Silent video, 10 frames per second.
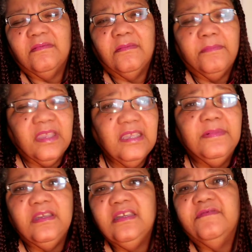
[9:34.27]

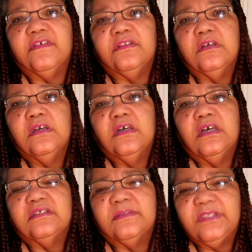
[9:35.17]
maybe even
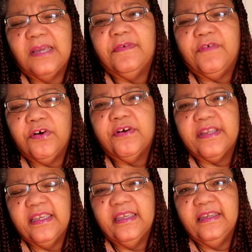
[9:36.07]
some type of
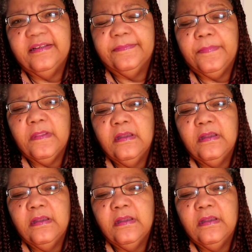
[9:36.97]
hurricane